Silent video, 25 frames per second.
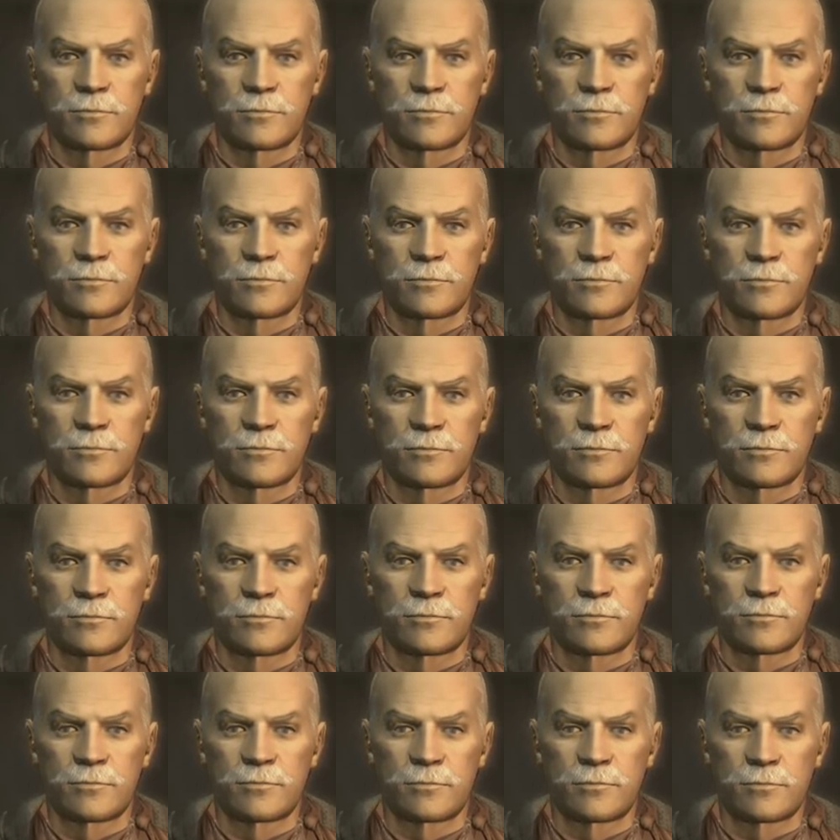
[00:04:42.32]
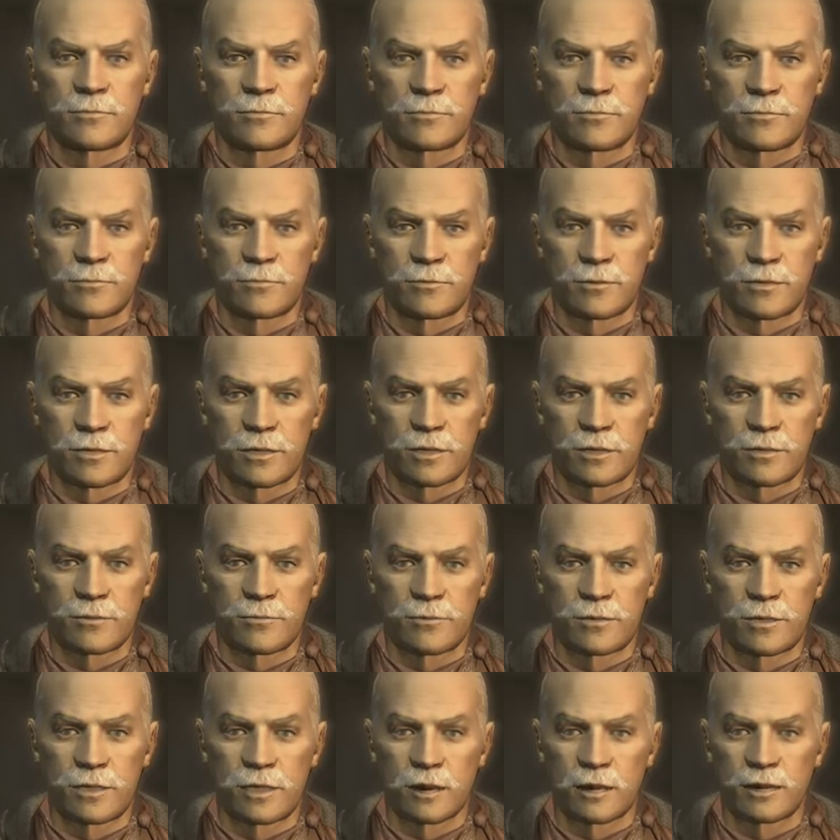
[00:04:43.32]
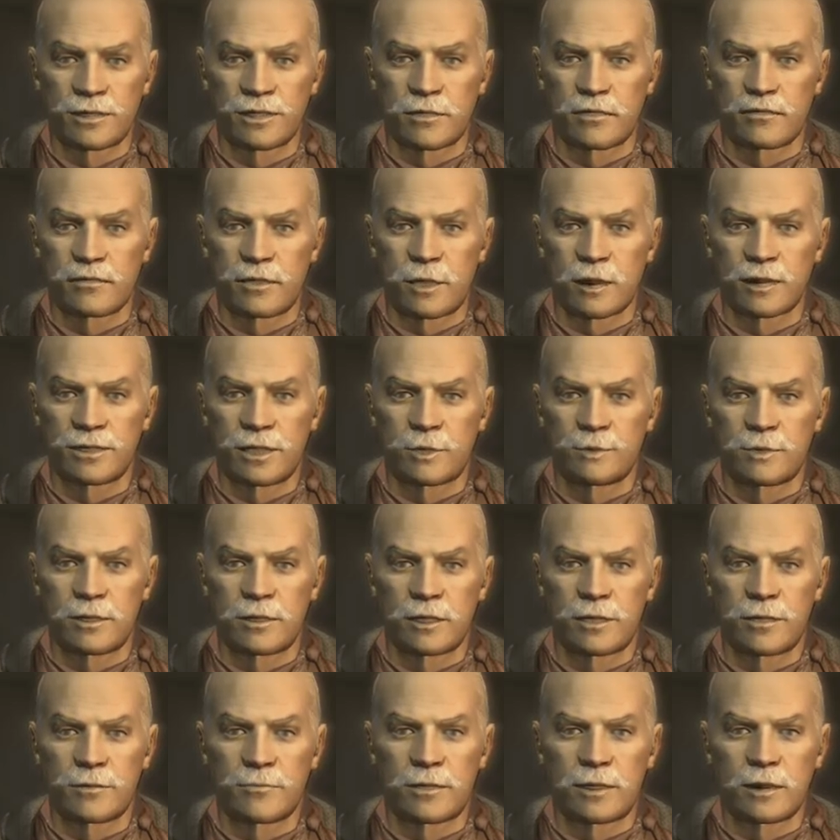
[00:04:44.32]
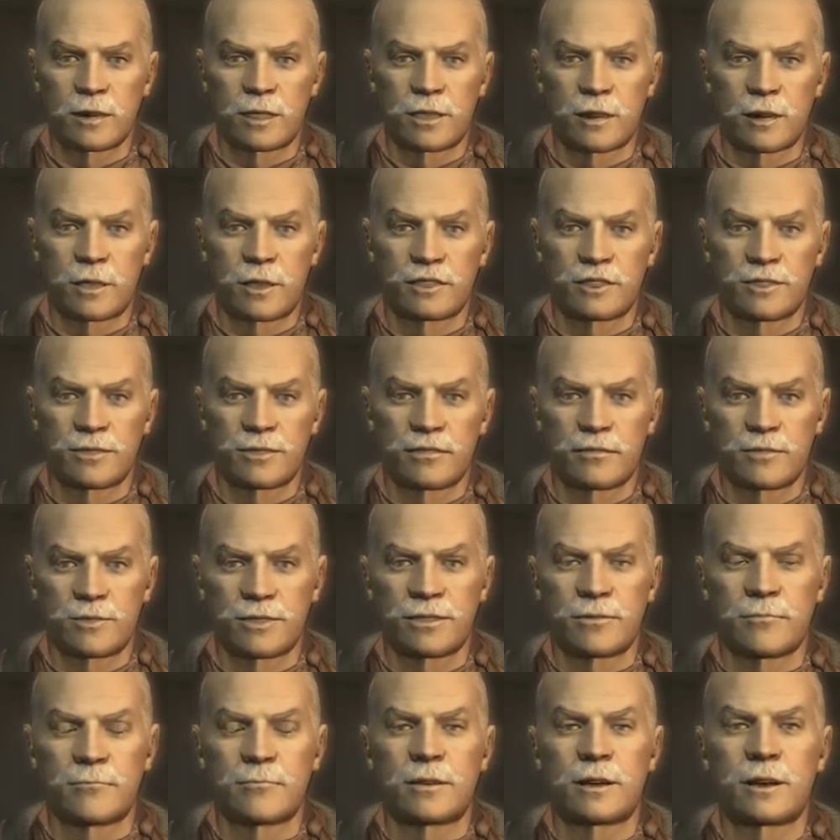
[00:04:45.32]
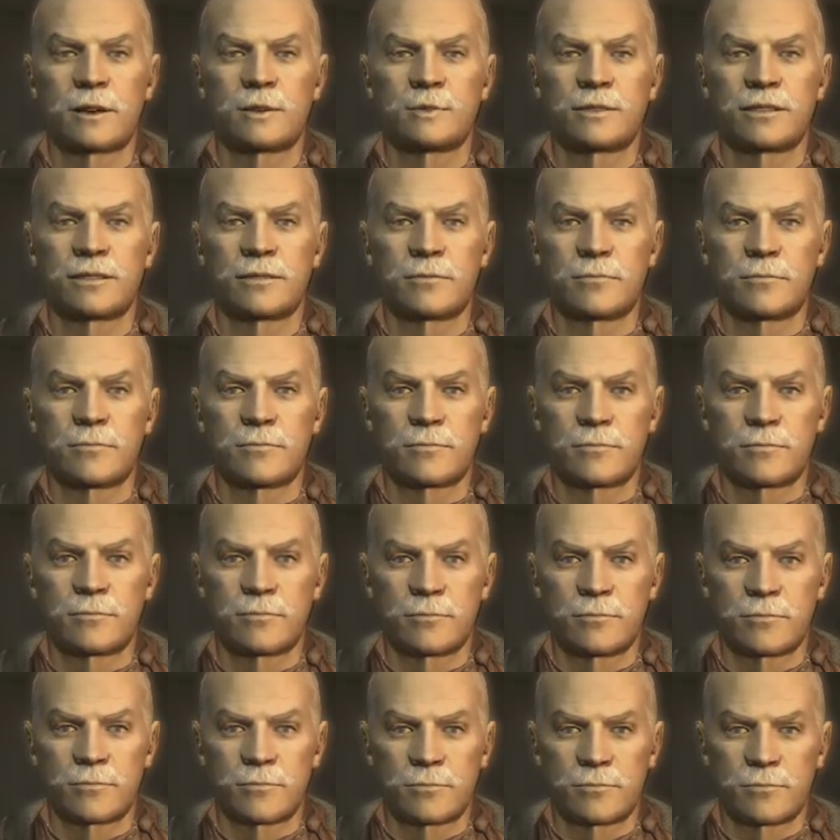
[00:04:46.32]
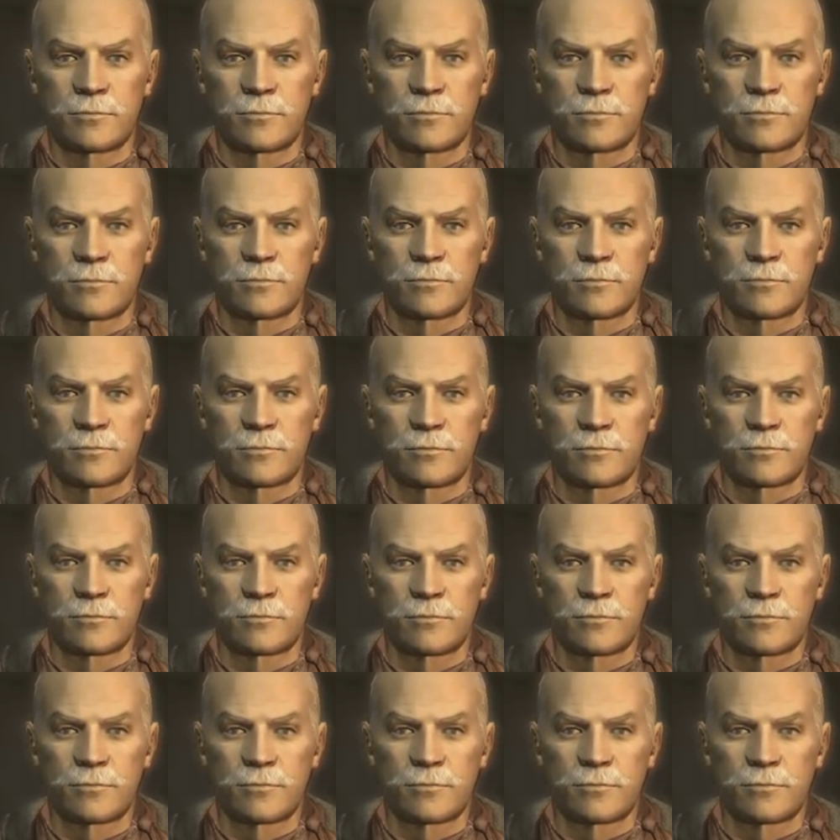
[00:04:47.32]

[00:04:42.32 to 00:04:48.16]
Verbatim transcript: I agree. I ain't given to relying on others for support. That is somewhat true.